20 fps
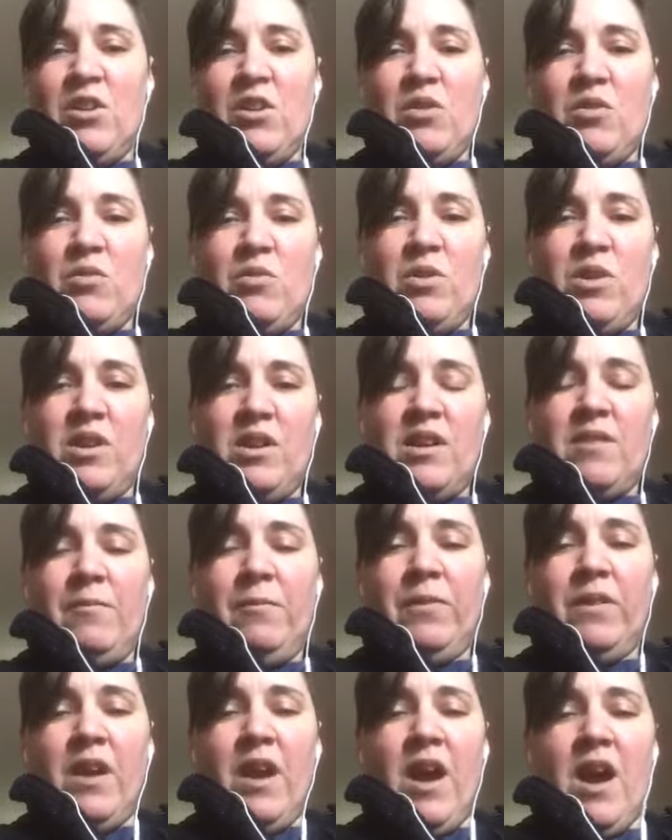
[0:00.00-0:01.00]
What
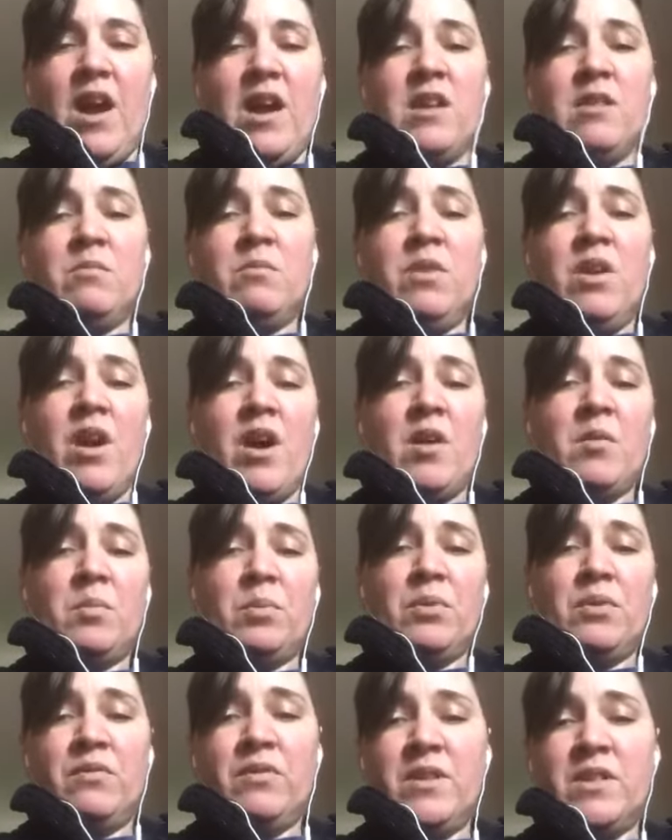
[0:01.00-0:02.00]
I am not
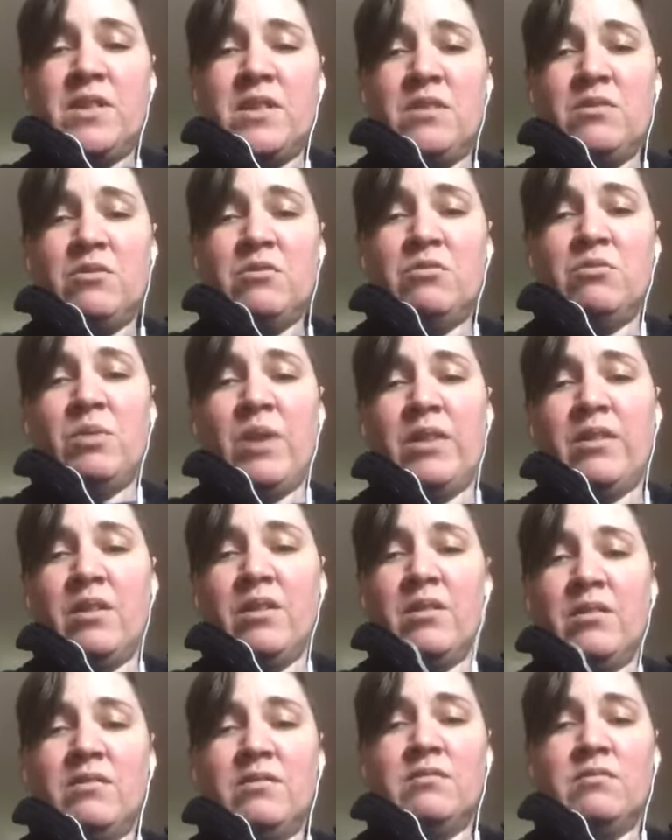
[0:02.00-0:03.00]
privy to
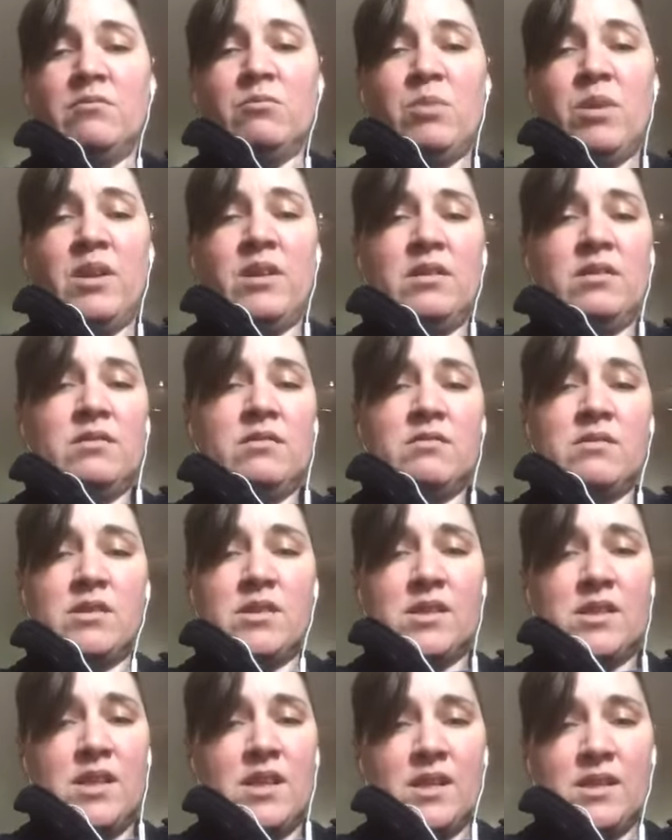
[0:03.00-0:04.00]
whether when
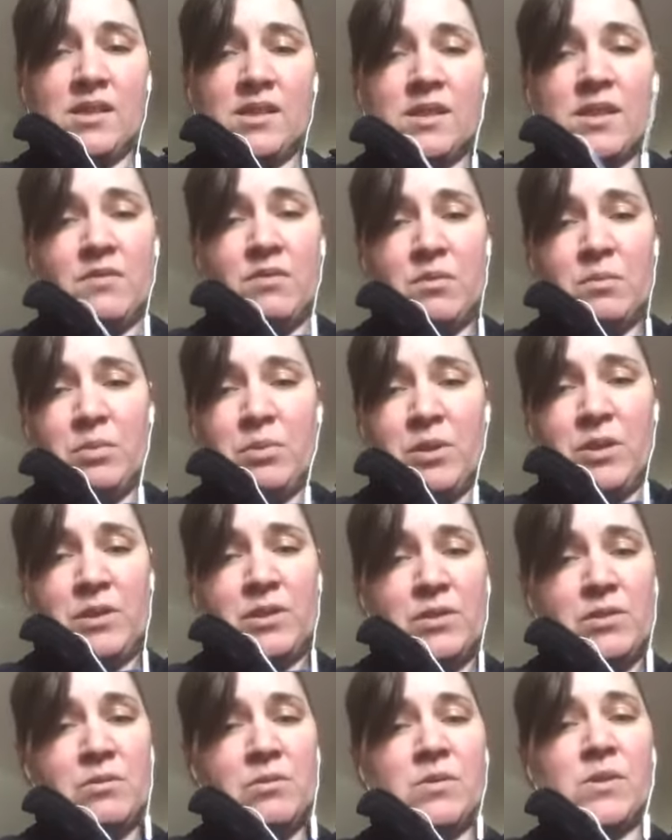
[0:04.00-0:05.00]
CS
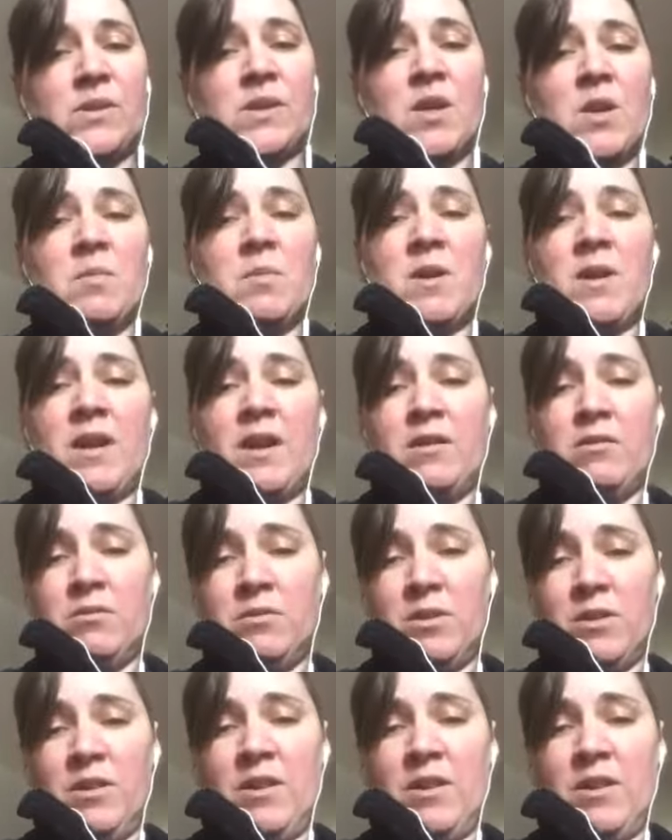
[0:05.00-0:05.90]
7.2 is coming out.